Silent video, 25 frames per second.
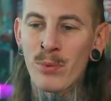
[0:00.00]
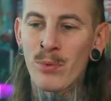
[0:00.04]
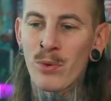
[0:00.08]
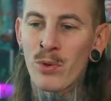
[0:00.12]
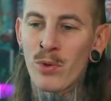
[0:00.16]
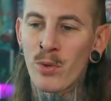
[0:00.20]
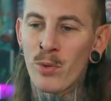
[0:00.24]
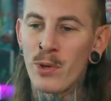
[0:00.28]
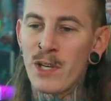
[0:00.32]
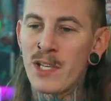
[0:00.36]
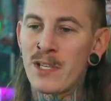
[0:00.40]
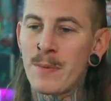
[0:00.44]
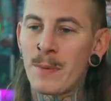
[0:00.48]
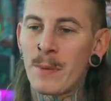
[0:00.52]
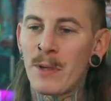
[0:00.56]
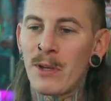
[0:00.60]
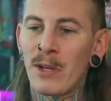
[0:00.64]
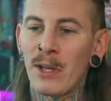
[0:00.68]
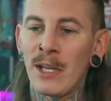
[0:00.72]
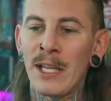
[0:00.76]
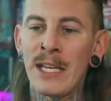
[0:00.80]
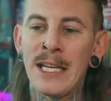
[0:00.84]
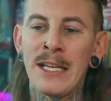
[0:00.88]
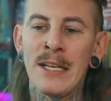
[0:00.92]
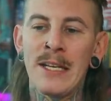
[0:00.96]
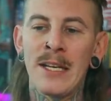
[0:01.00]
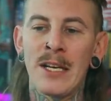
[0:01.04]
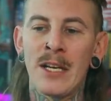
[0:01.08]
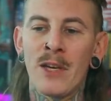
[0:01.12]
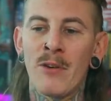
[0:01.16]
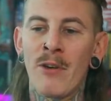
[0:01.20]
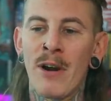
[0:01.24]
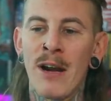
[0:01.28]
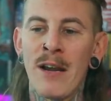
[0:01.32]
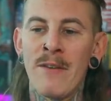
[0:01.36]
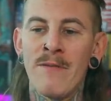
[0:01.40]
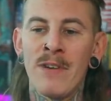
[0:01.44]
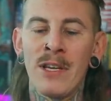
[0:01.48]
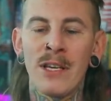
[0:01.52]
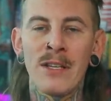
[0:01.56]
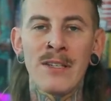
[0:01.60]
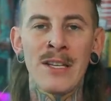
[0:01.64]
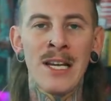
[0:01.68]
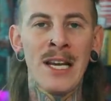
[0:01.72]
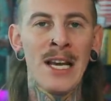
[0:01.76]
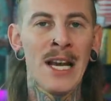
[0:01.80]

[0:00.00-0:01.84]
crisp, clean engravings.